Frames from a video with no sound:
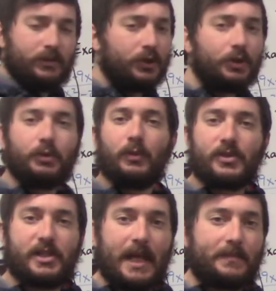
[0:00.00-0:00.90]
usual
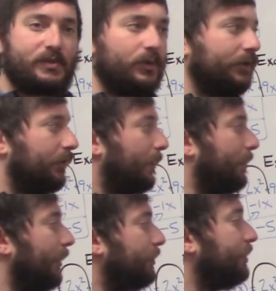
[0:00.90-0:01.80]
steps when
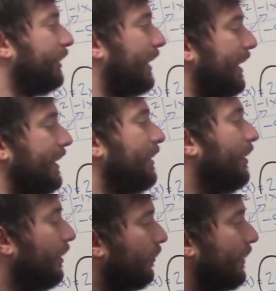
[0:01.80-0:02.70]
approaching a
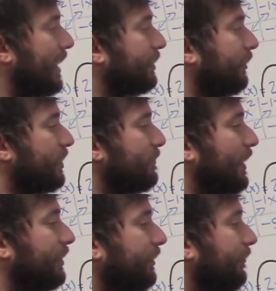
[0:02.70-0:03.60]
rational
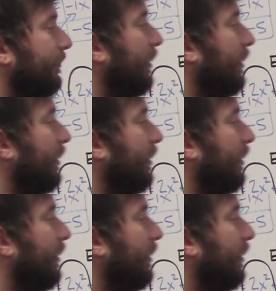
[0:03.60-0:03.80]
expression.